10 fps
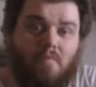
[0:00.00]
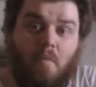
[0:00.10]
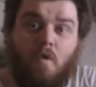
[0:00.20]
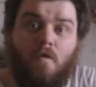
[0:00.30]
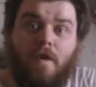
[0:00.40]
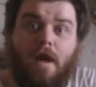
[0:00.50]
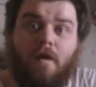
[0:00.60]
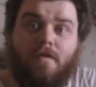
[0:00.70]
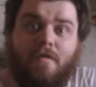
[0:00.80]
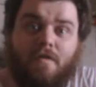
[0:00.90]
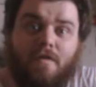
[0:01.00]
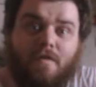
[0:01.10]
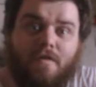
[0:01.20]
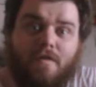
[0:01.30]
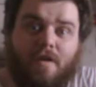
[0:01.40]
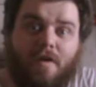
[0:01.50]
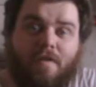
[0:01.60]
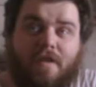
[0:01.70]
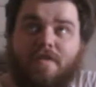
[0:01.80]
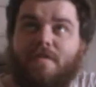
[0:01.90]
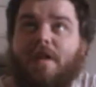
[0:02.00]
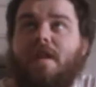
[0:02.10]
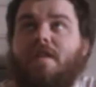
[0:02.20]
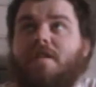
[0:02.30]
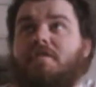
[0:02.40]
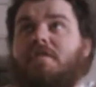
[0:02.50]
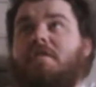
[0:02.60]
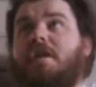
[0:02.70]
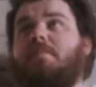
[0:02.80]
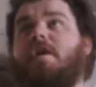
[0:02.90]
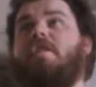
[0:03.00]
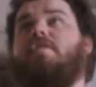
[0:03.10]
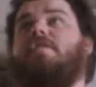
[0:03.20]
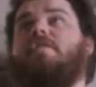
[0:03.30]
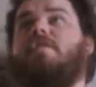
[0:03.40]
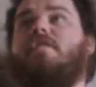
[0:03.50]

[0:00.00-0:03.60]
Move out of this van that's not down by the river.